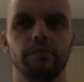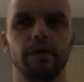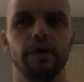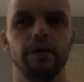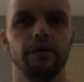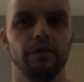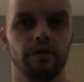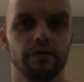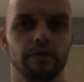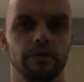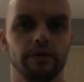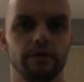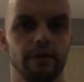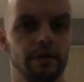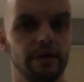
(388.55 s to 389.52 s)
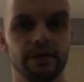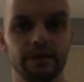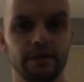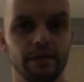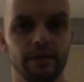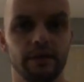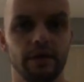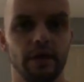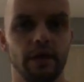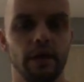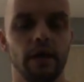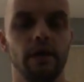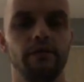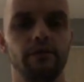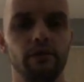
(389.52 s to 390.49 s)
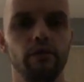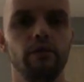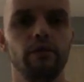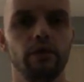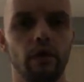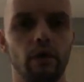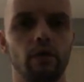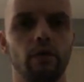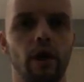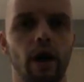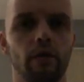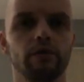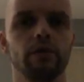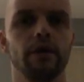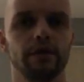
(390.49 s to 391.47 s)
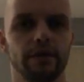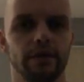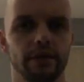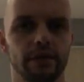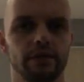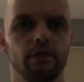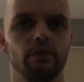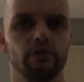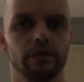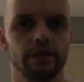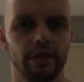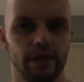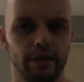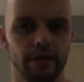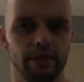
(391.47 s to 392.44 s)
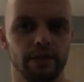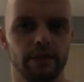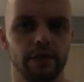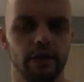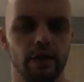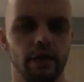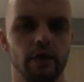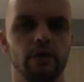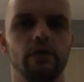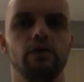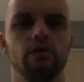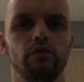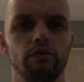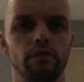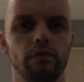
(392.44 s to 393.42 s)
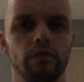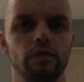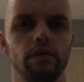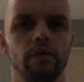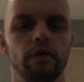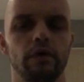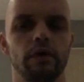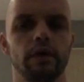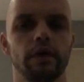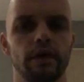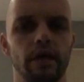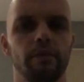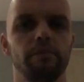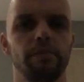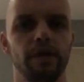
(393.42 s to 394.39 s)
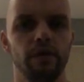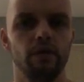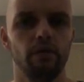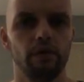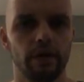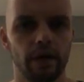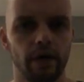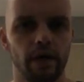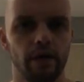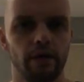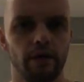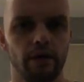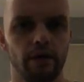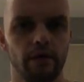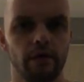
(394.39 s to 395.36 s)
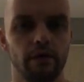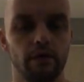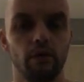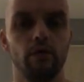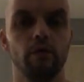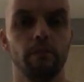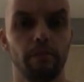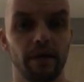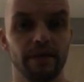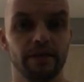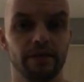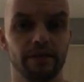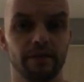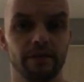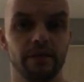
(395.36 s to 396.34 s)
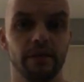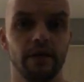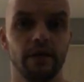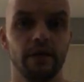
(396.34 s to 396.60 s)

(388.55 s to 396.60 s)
periods, and that's it. If you know how to adjust those things, you can be okay. Your muscles